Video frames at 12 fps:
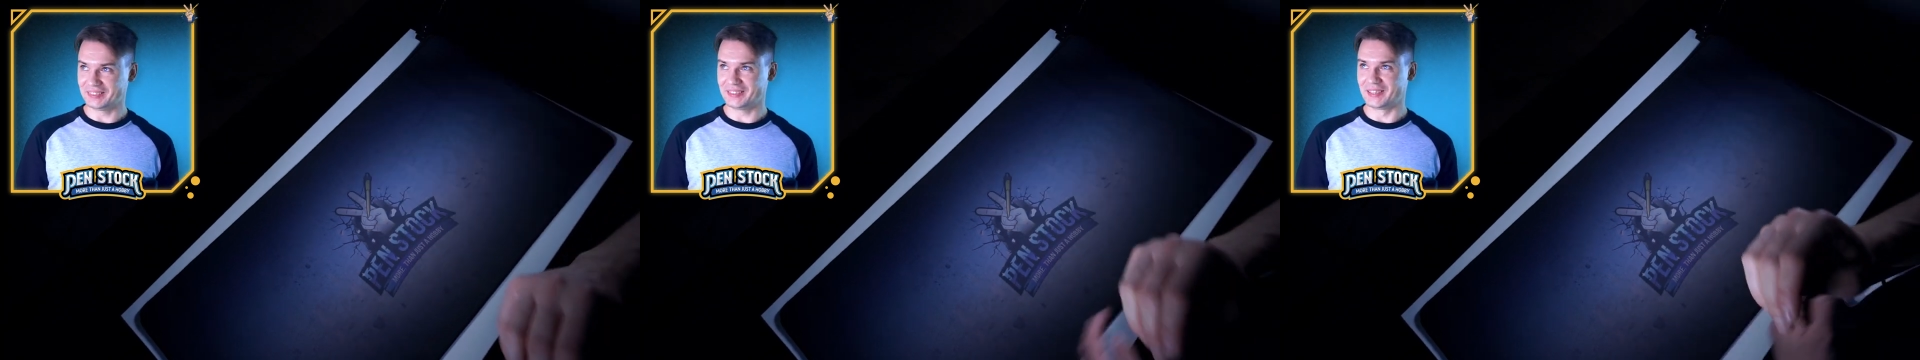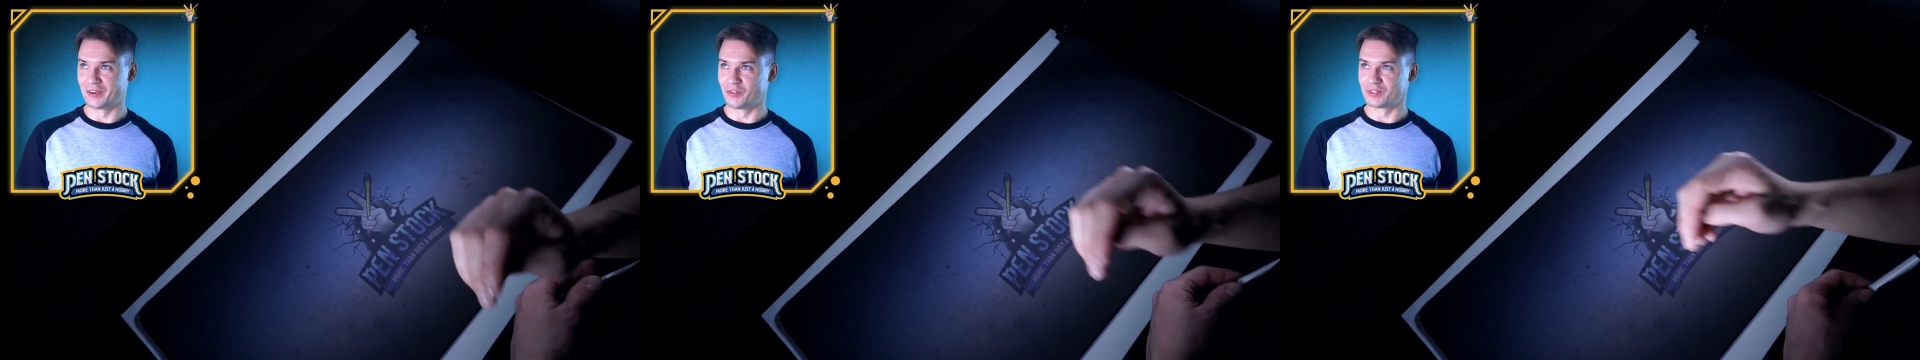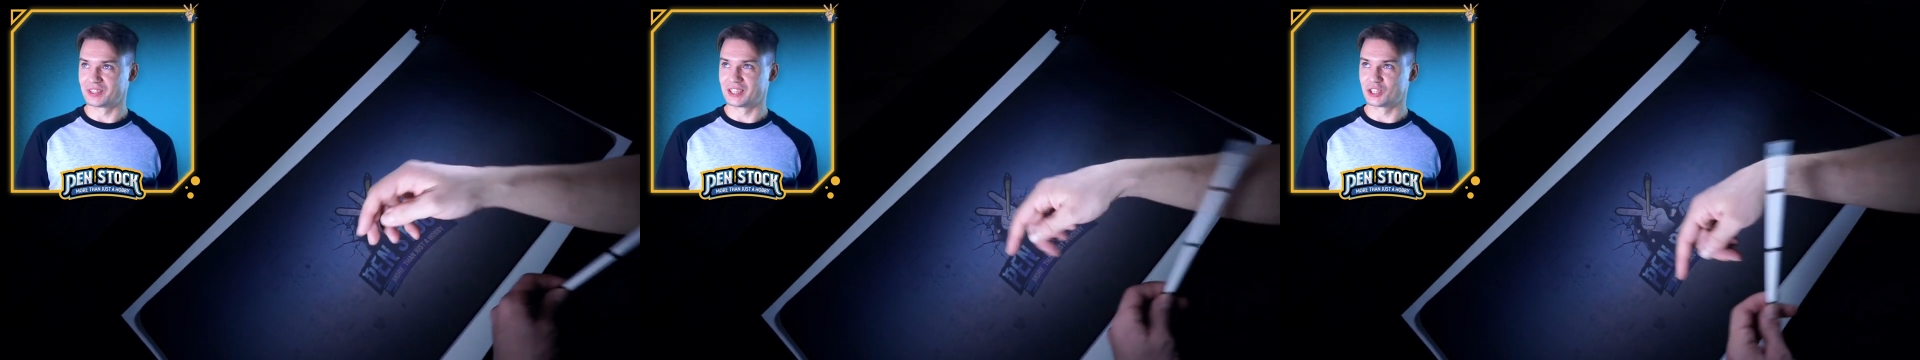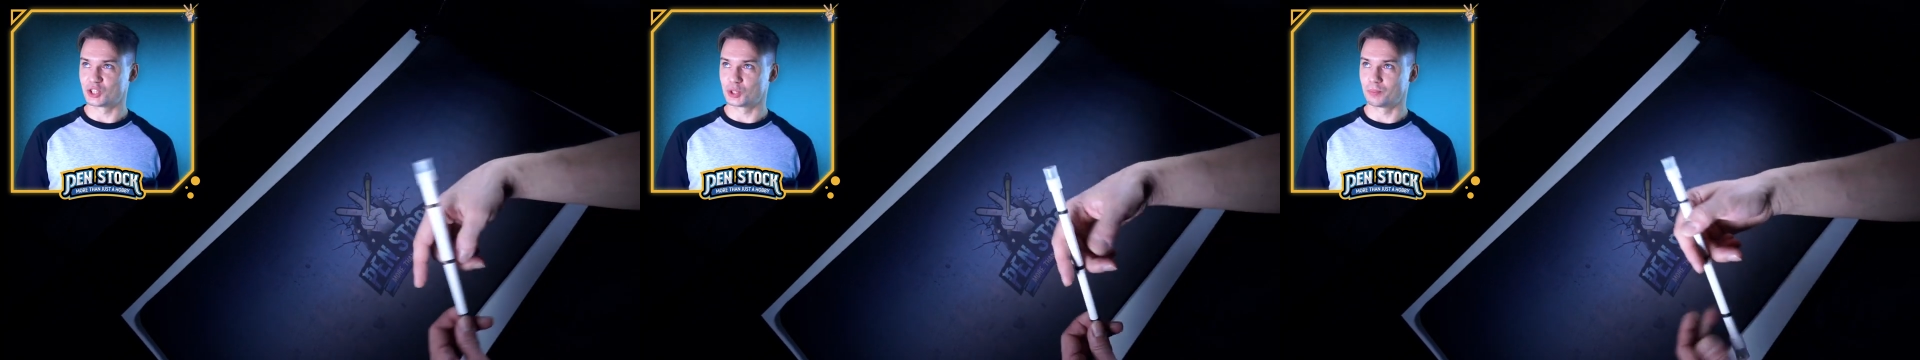is there
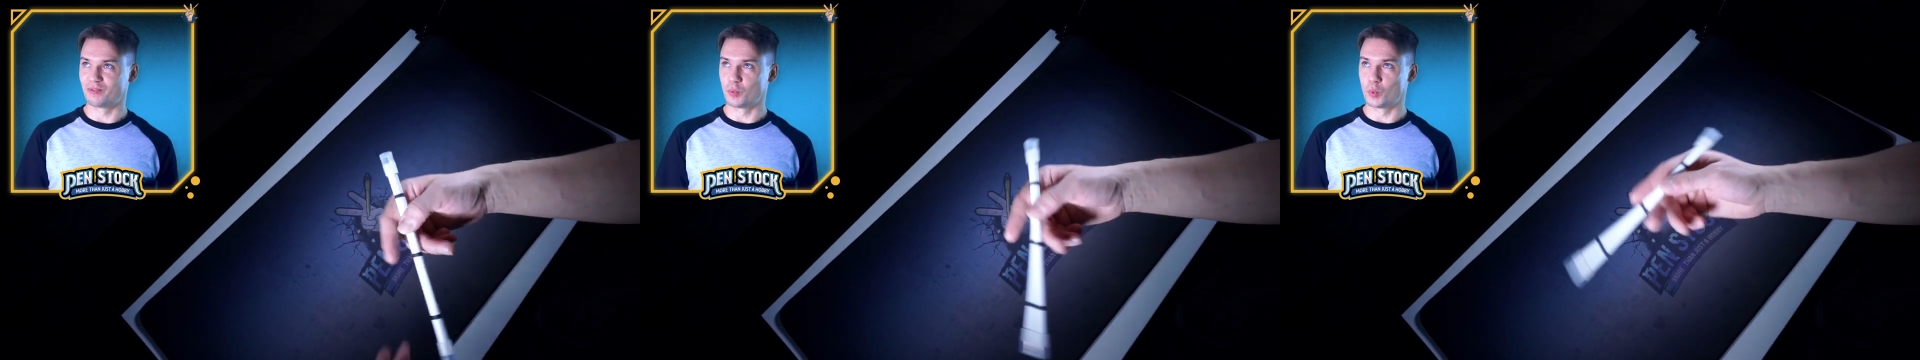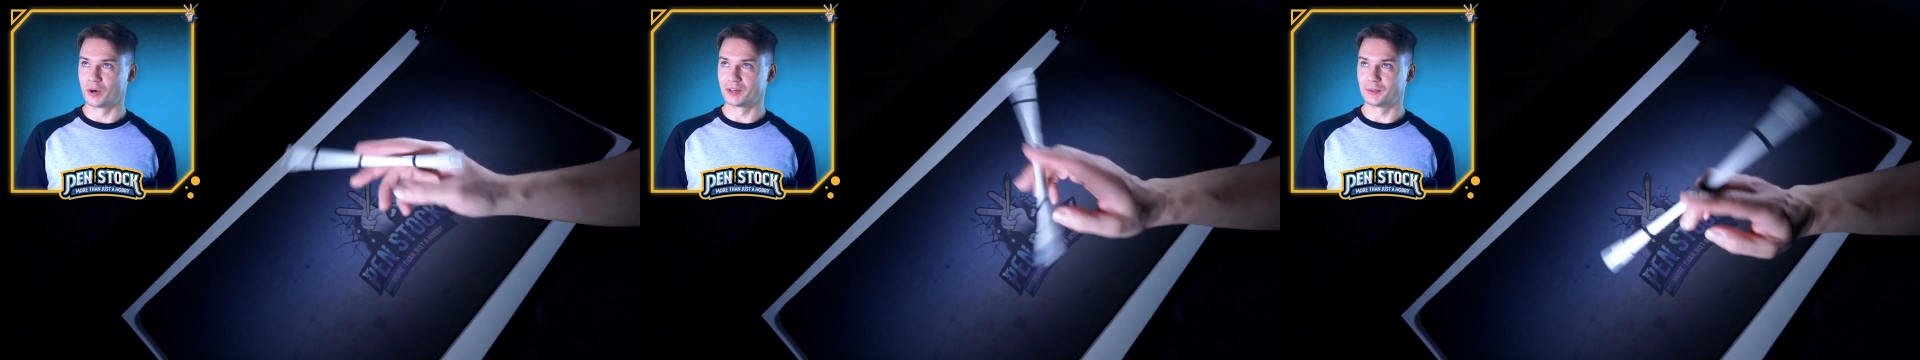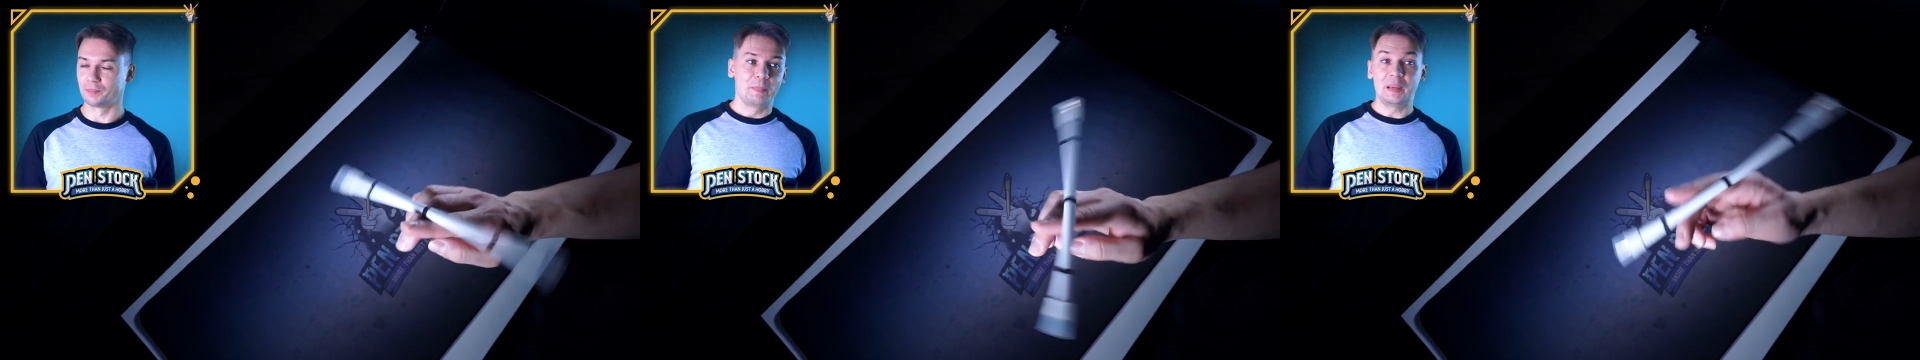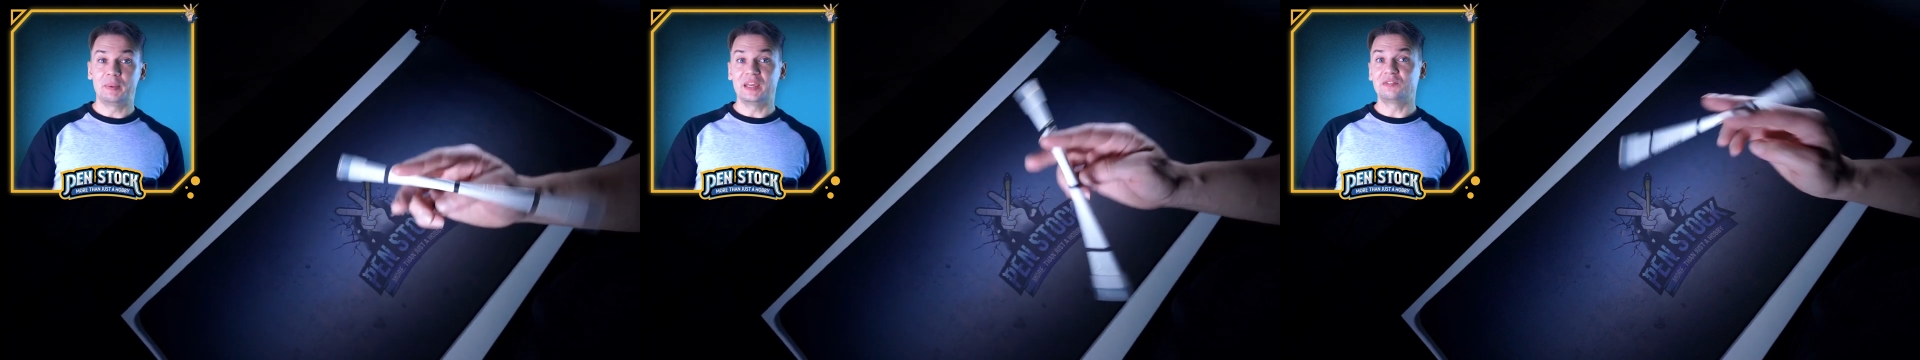such a word,
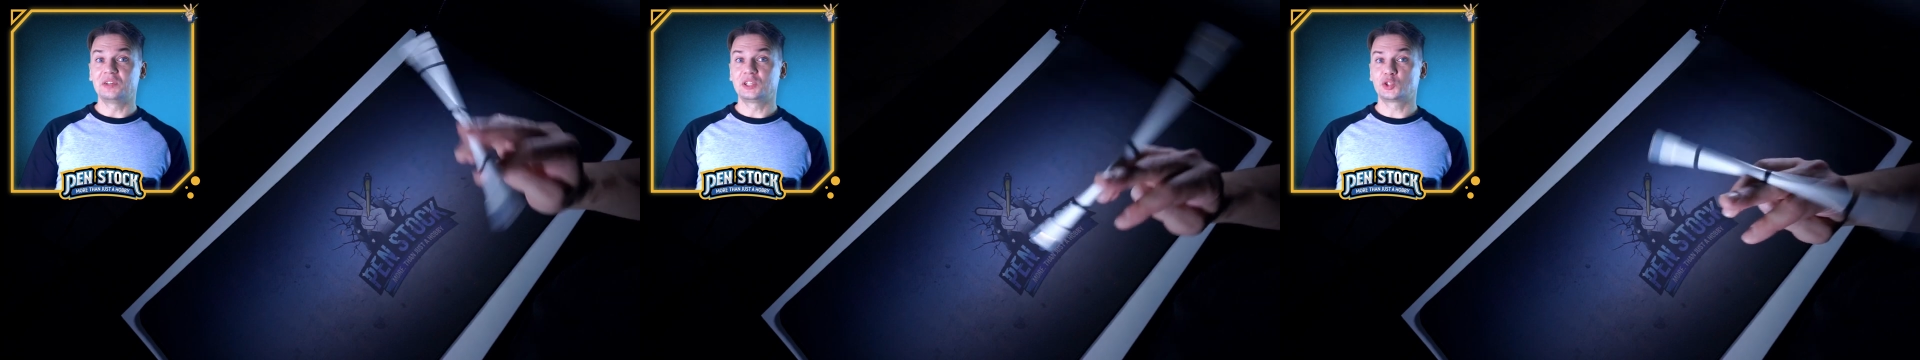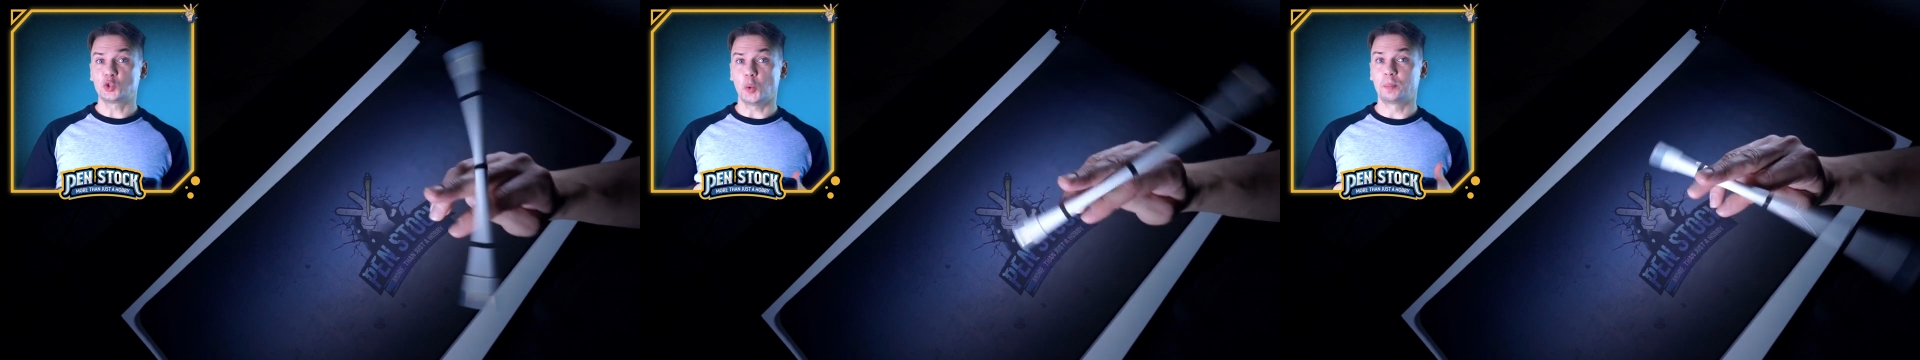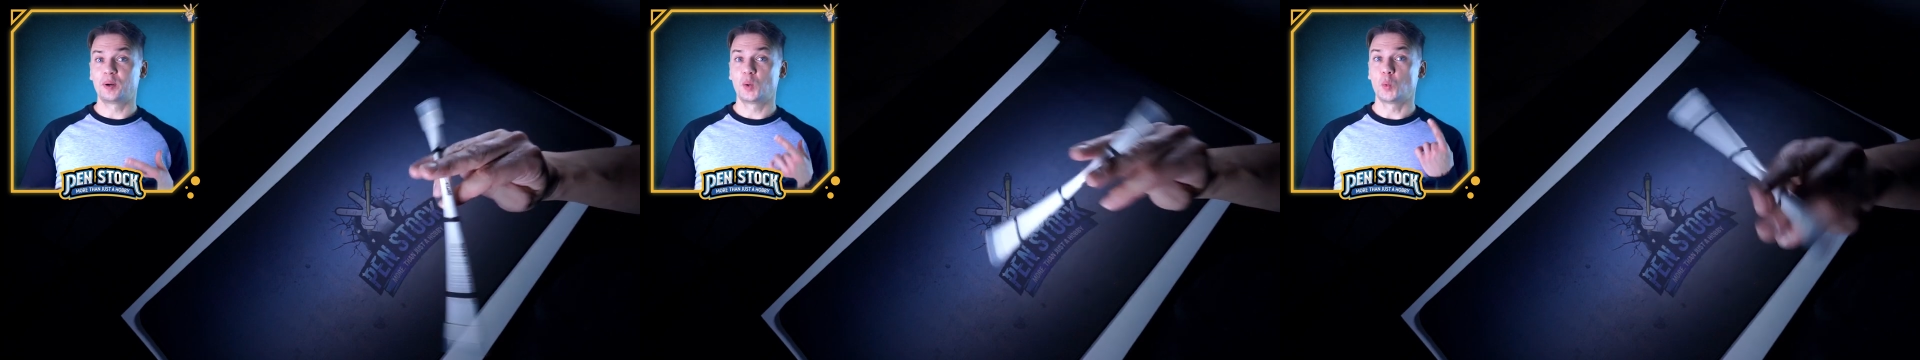maybe even top